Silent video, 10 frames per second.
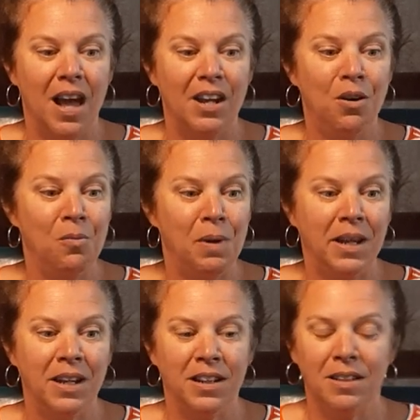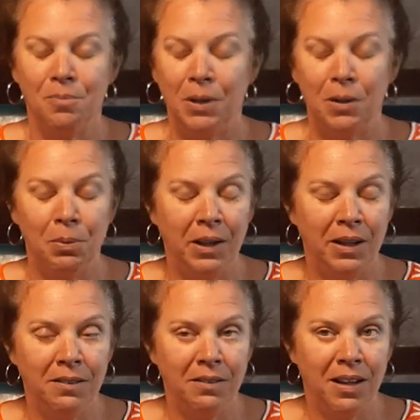I don't make a meal
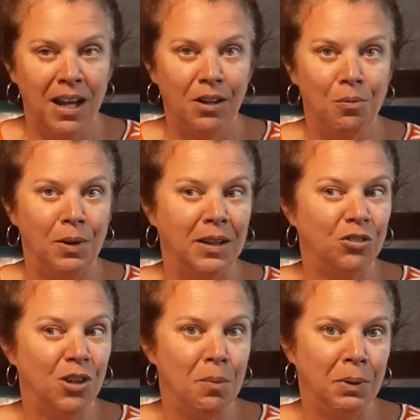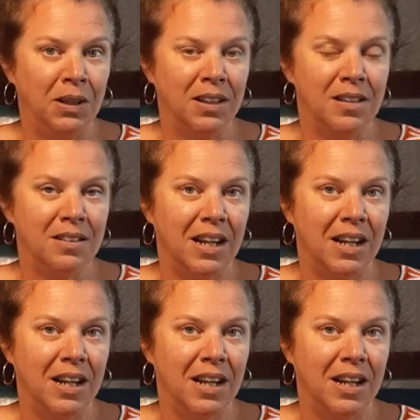plan. I don't make a shopping list.